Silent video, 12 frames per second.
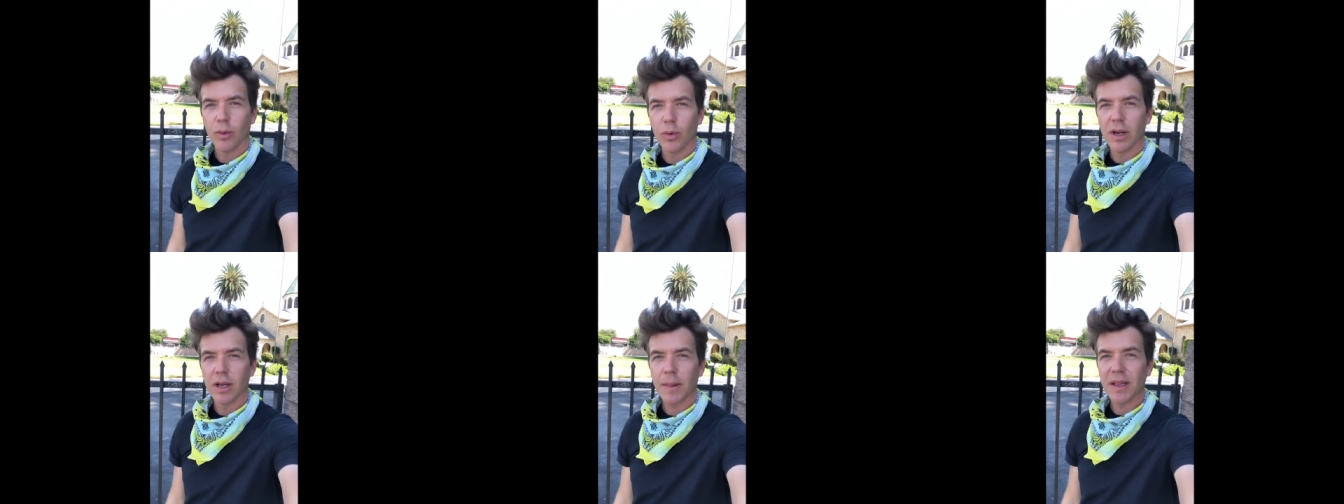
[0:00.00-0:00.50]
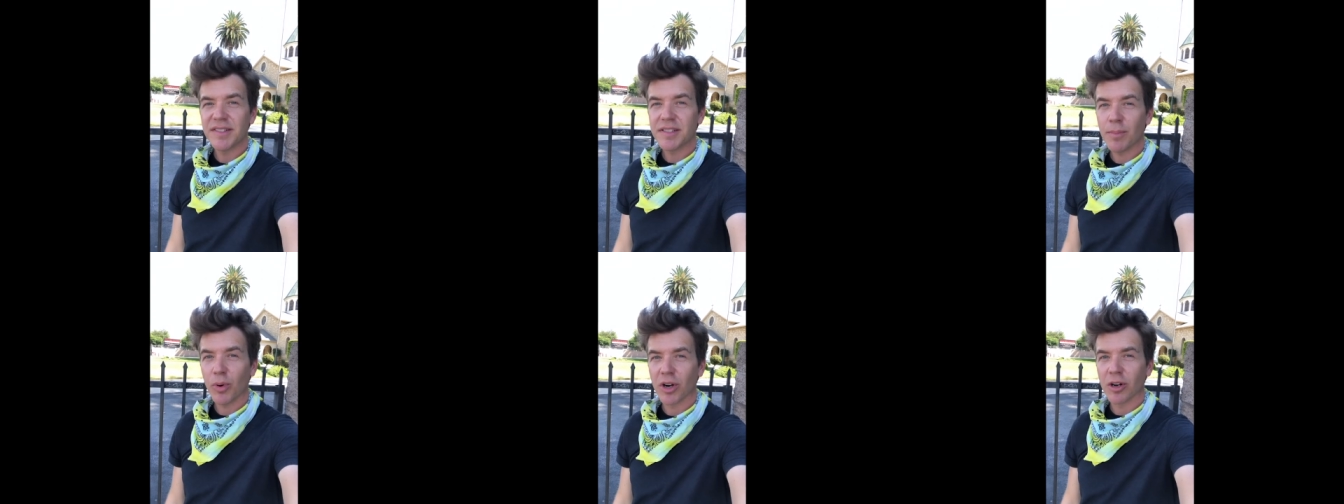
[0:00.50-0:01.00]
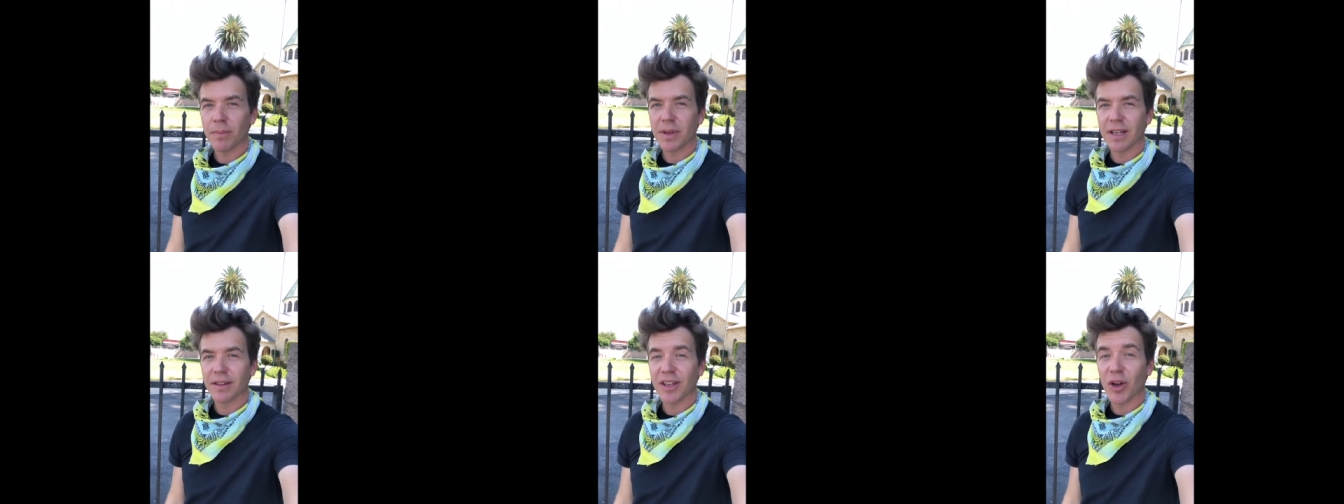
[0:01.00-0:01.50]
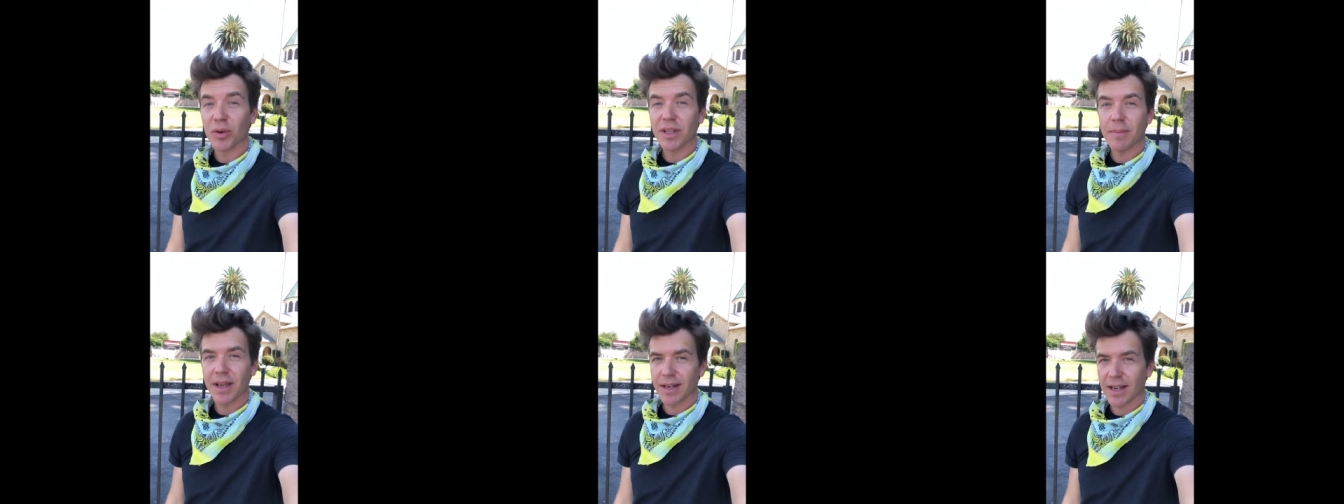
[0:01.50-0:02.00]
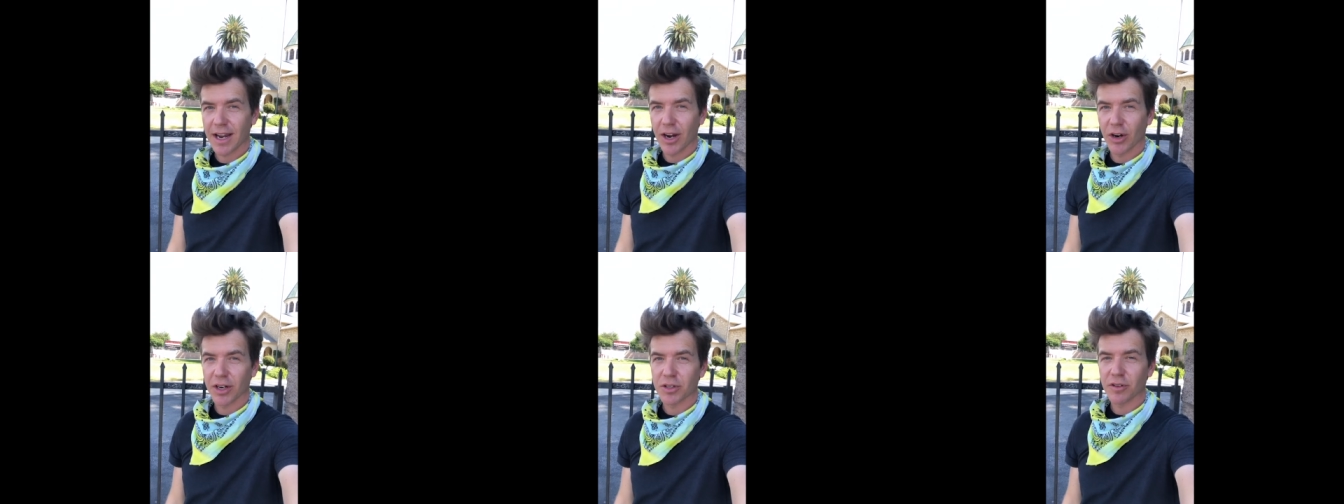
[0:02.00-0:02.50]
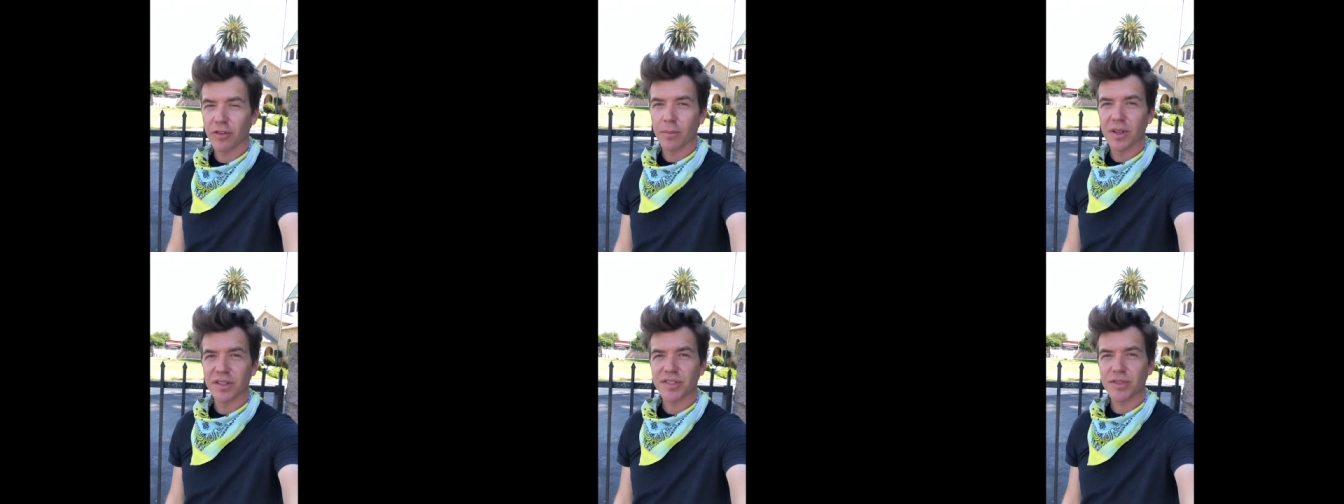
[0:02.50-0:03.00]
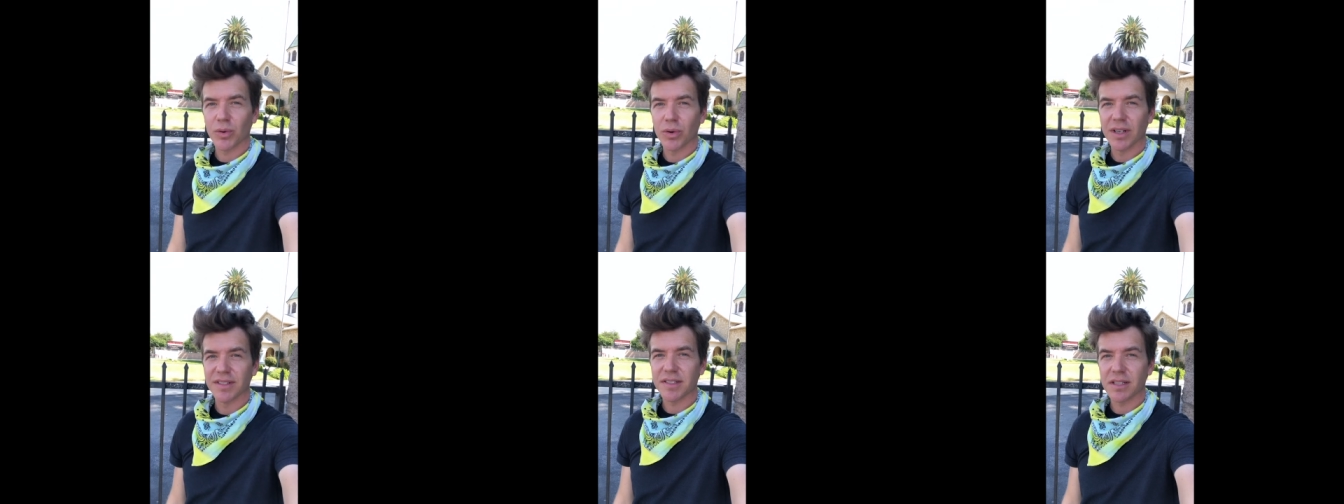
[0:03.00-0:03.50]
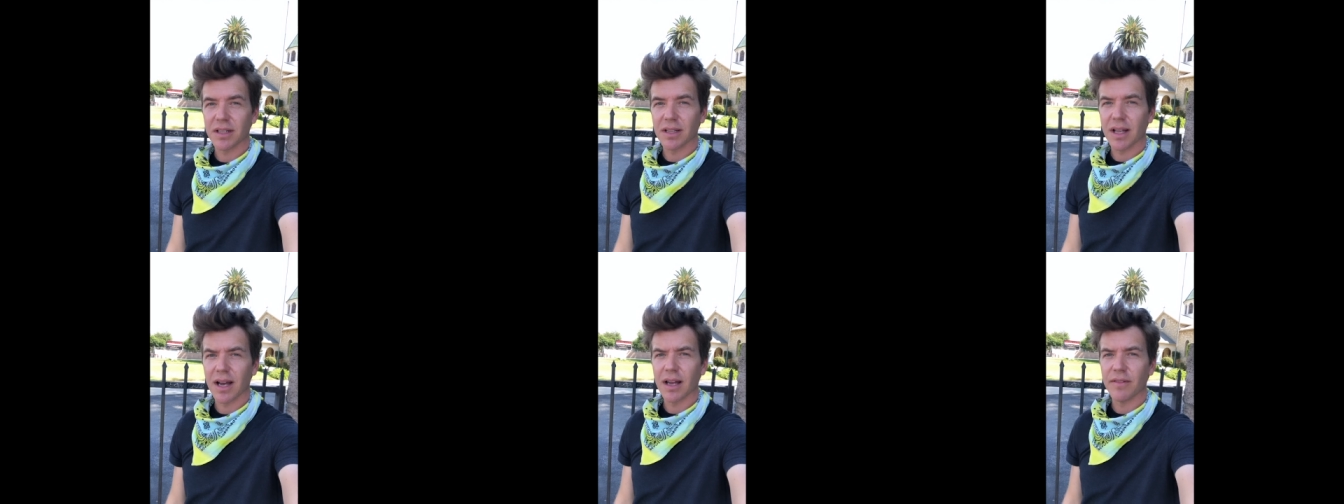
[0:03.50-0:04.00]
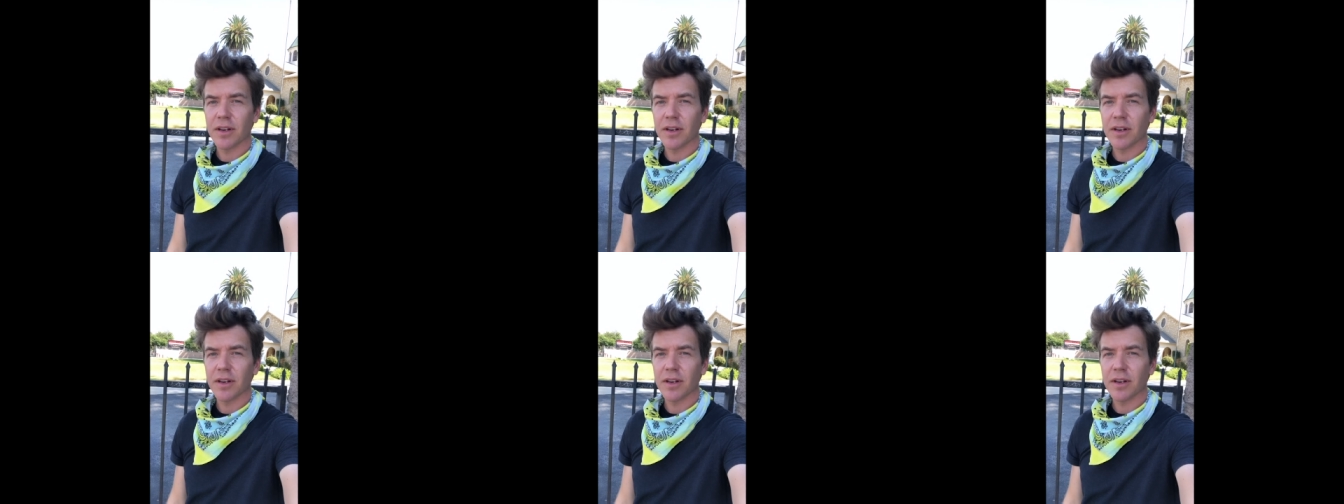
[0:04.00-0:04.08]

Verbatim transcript: With Lisa Boyer being the only main character from this story still alive,